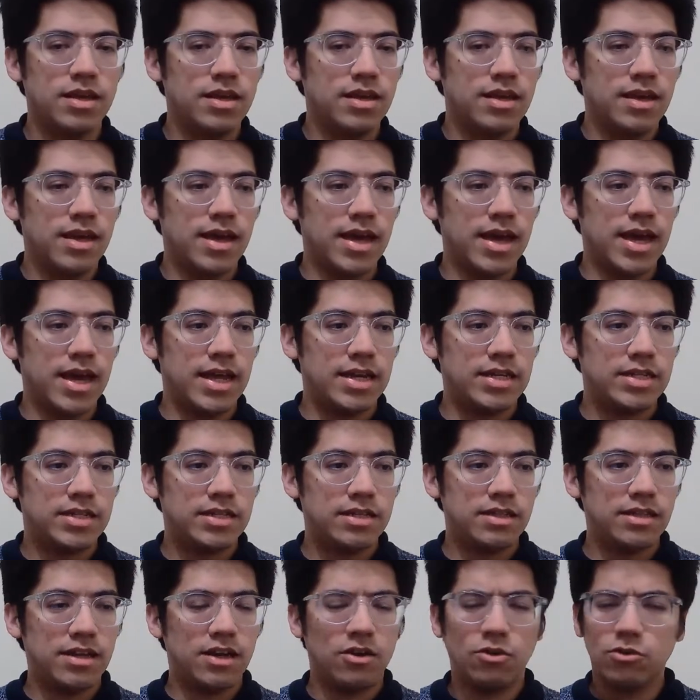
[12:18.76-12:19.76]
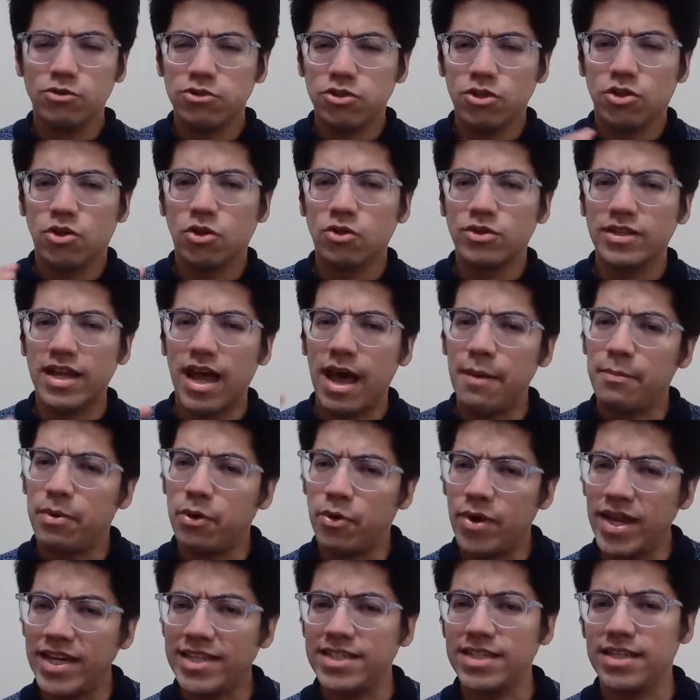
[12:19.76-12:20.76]
And they are also called
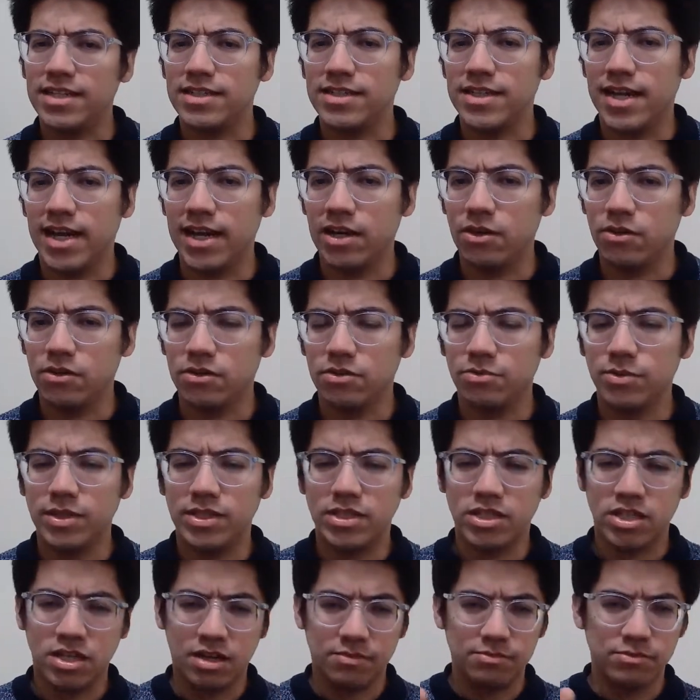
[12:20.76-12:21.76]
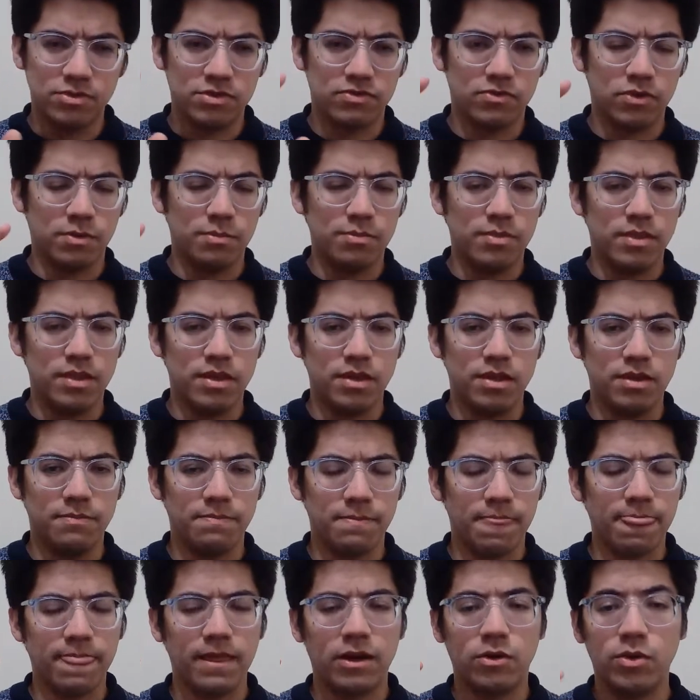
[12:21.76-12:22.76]
aporetic dialogues, which comes from the
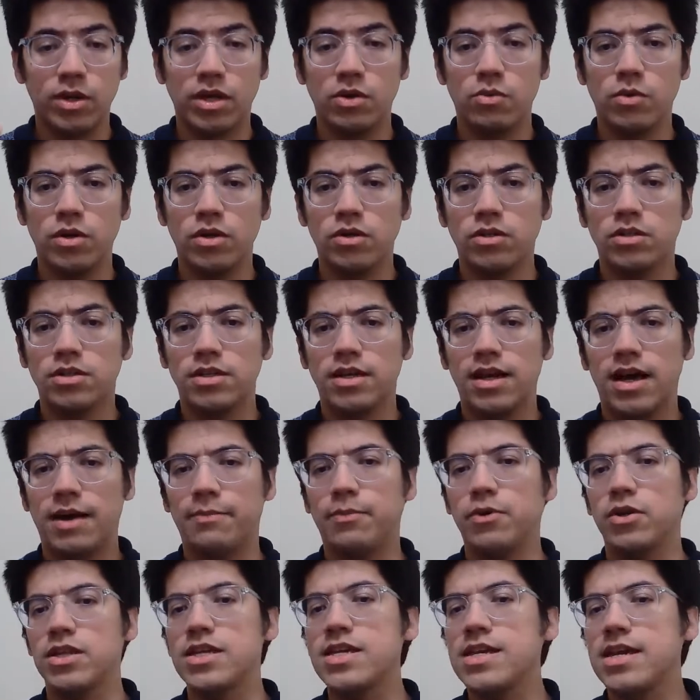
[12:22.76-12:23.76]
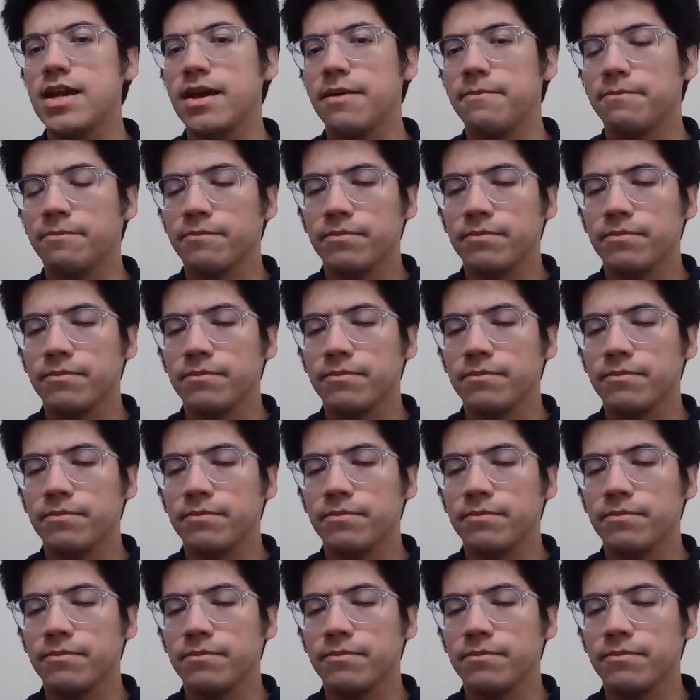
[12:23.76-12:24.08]
Greek word aporia,